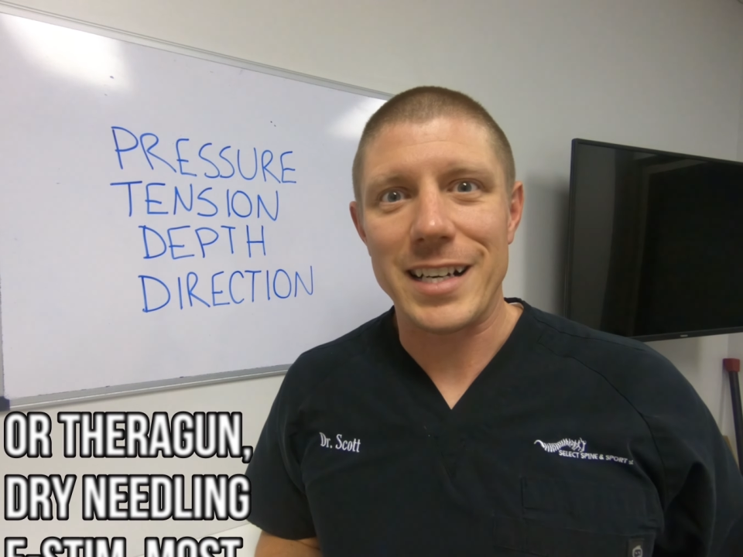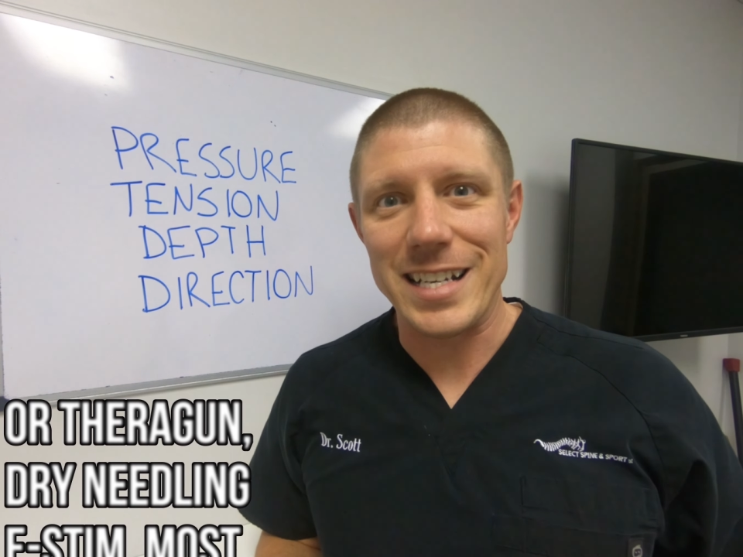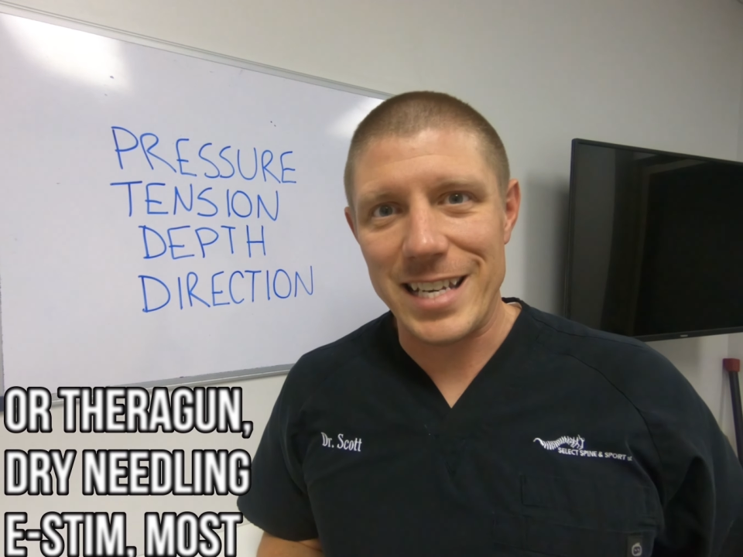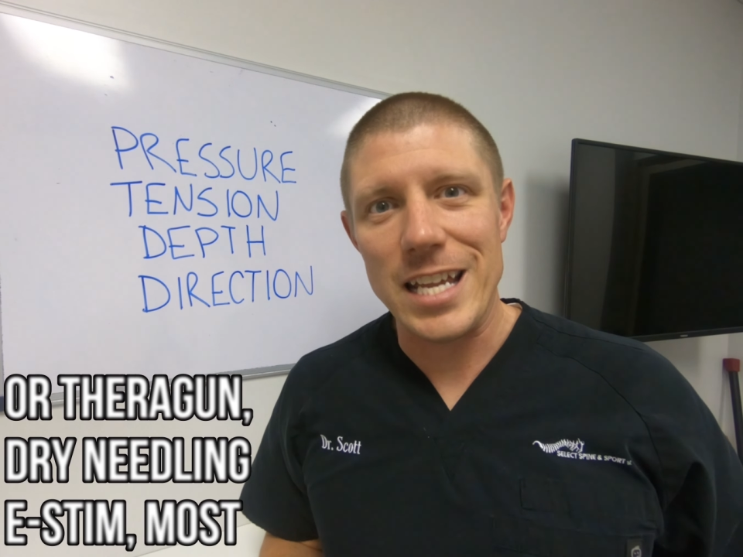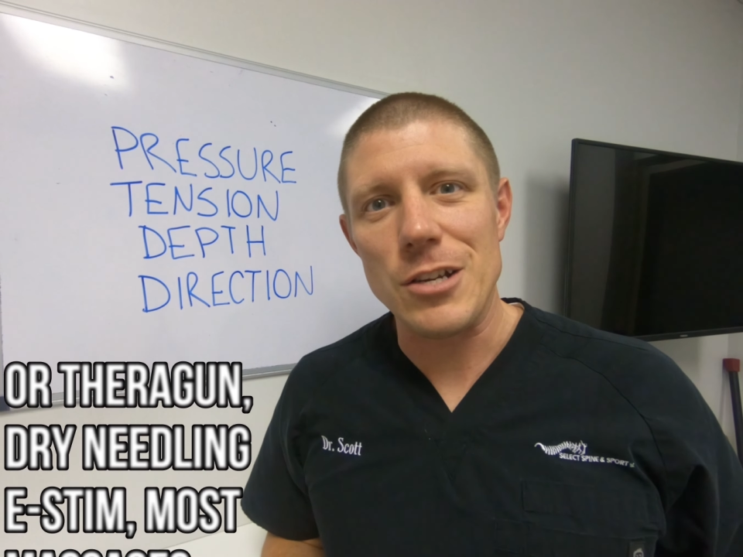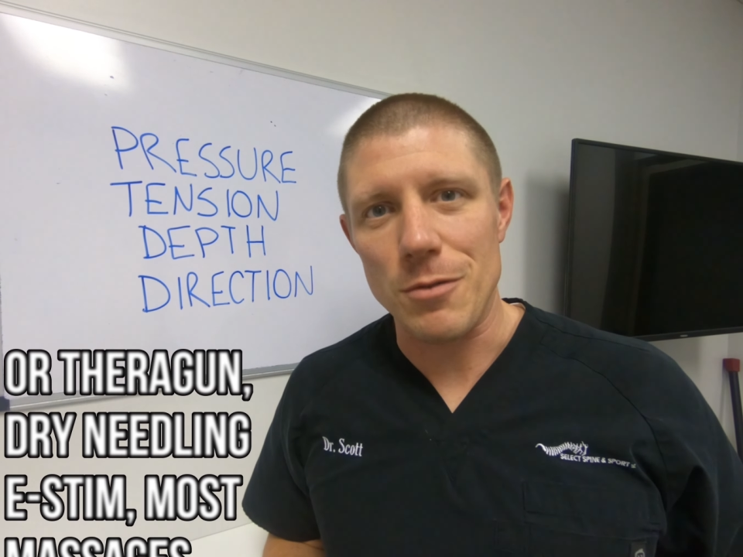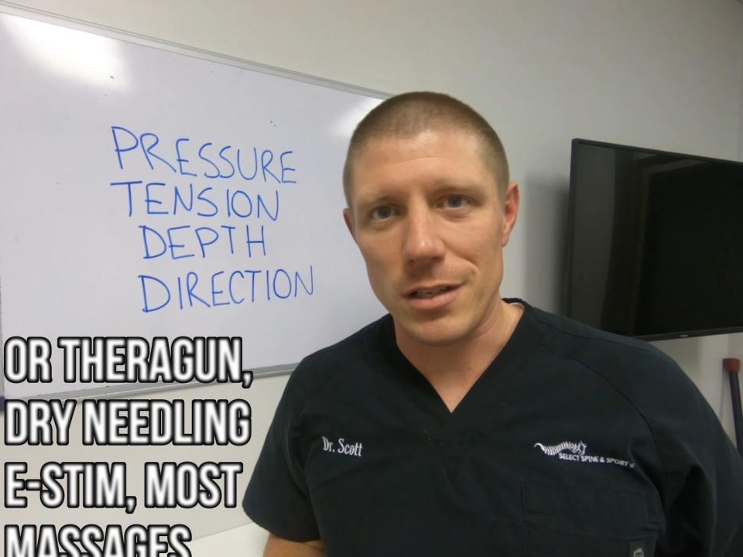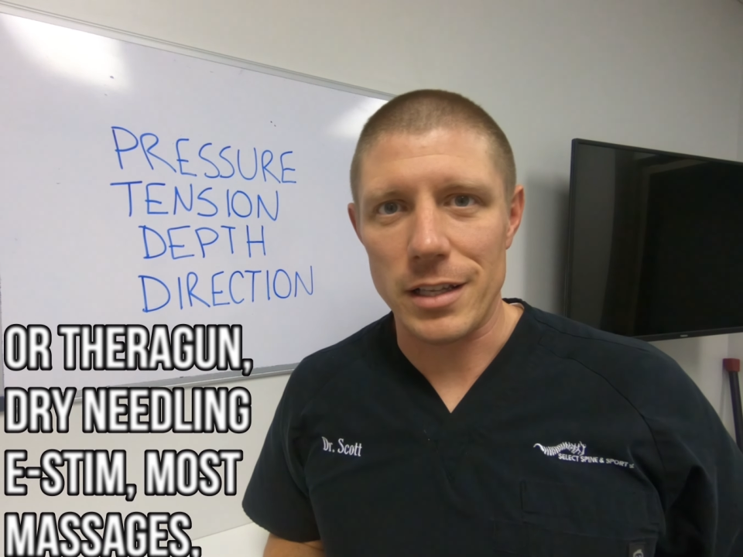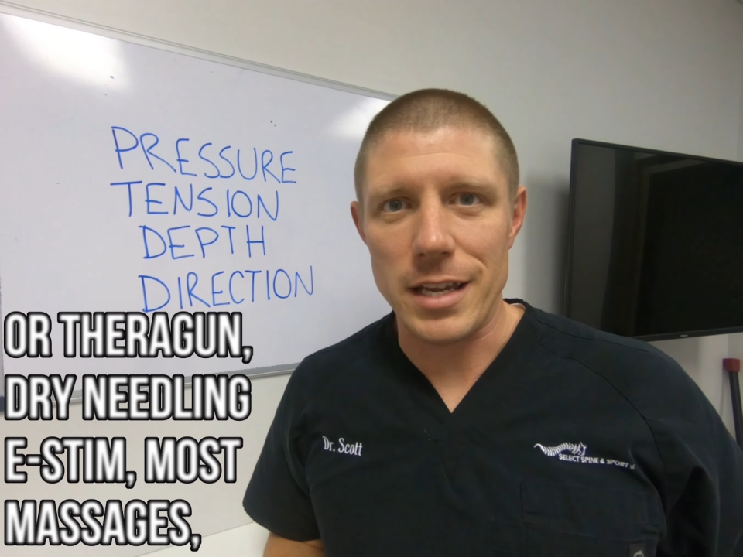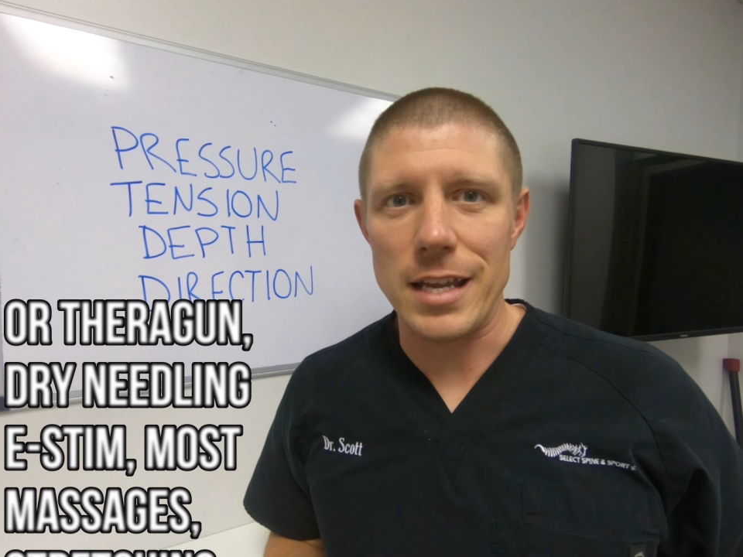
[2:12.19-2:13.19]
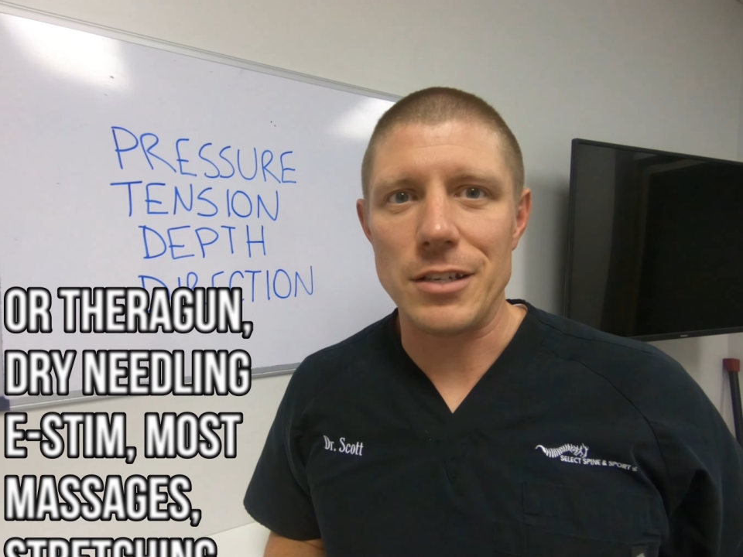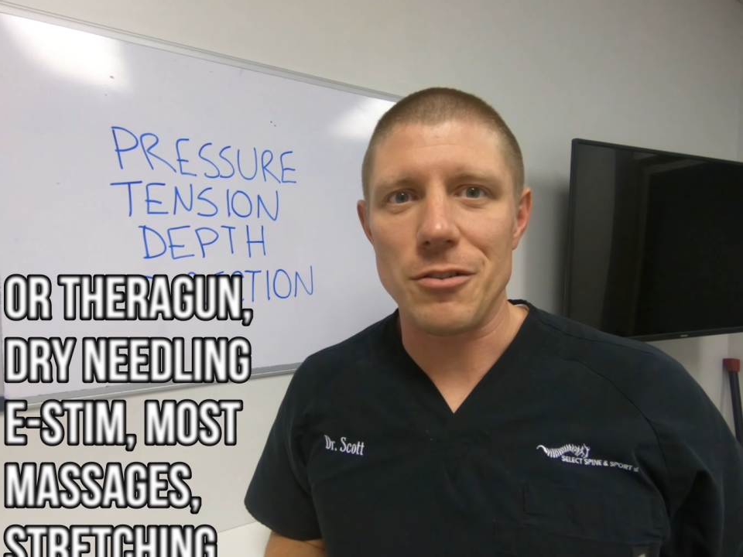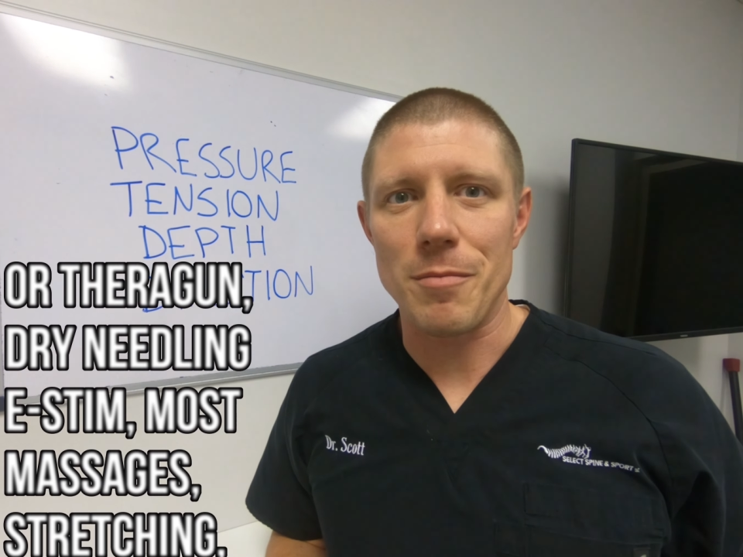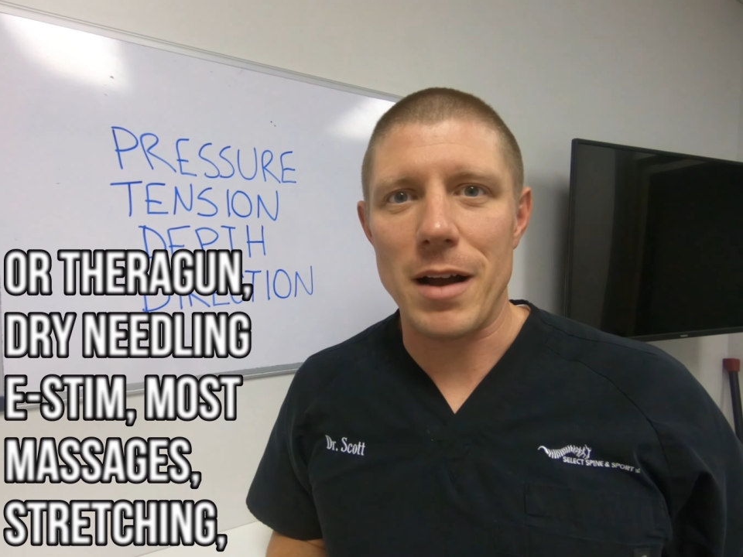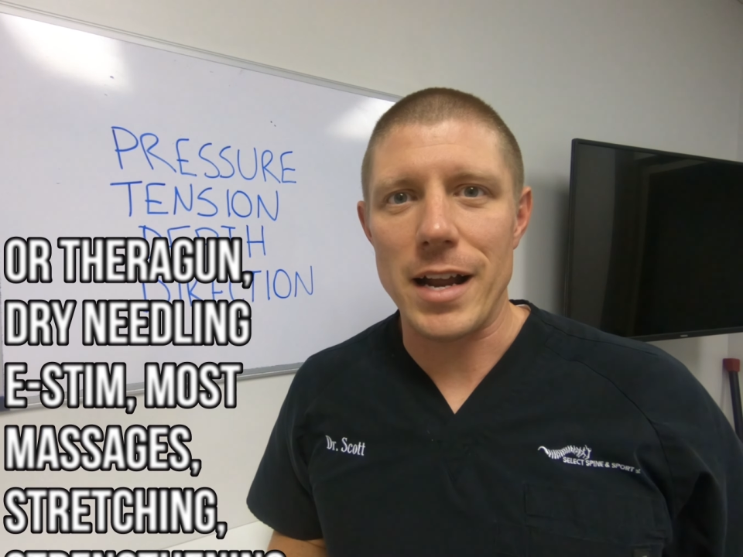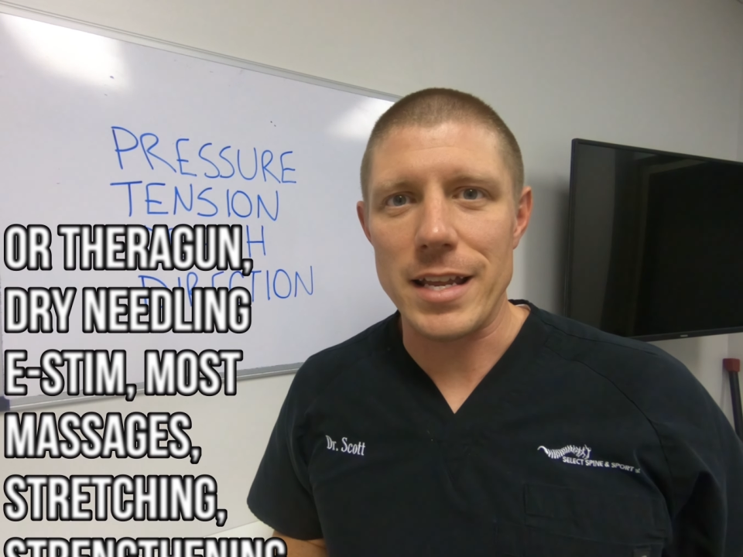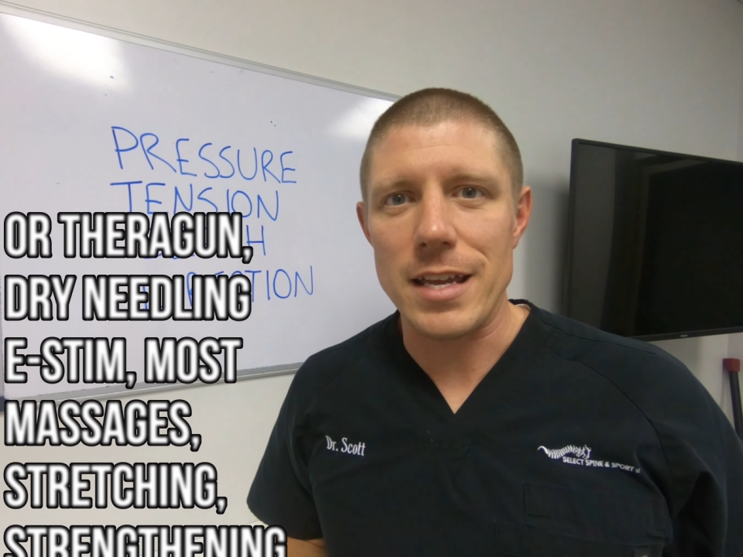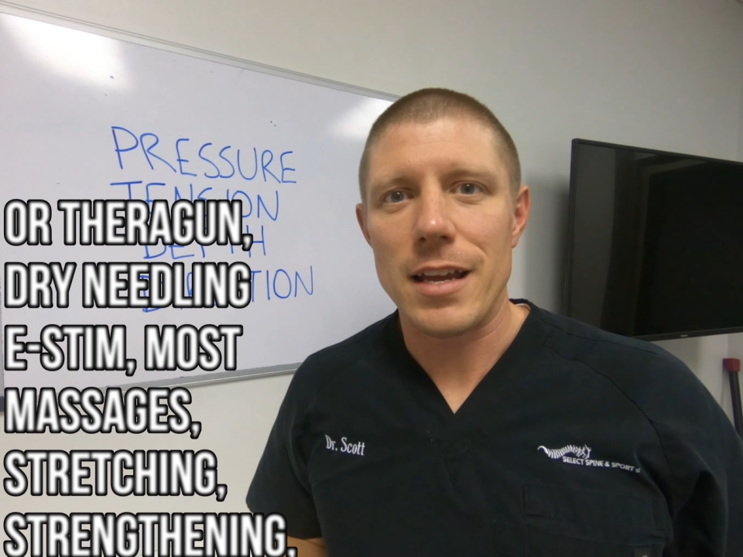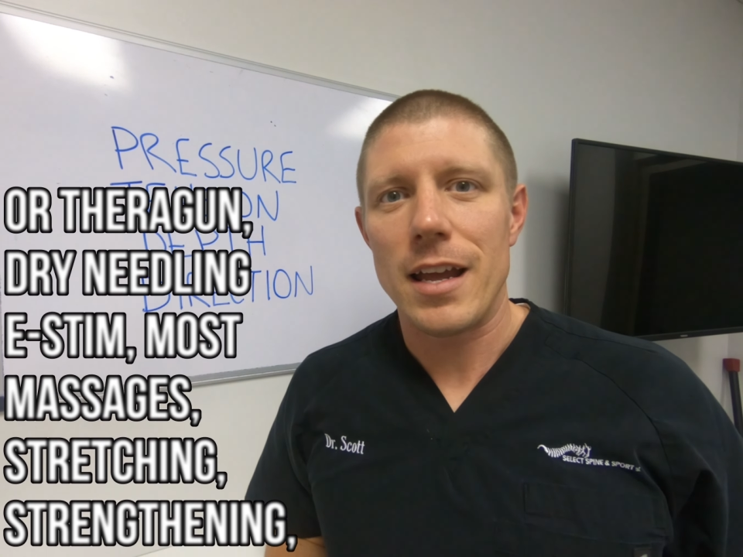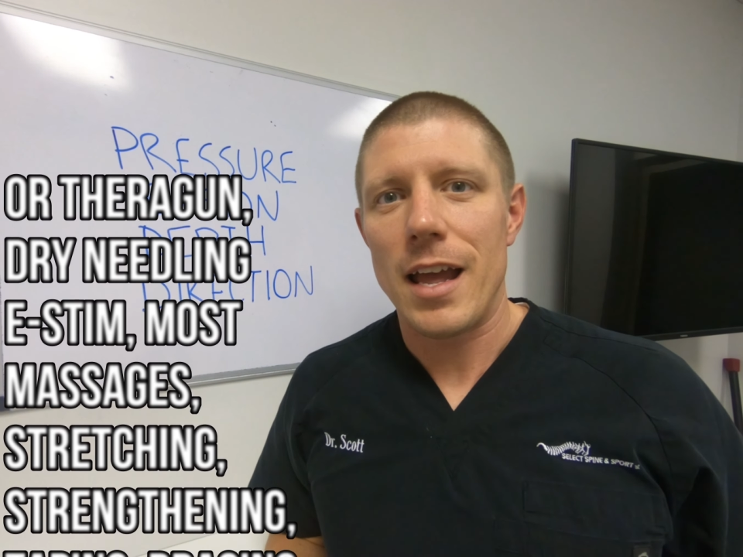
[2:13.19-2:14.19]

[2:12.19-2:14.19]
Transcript: continuously into your body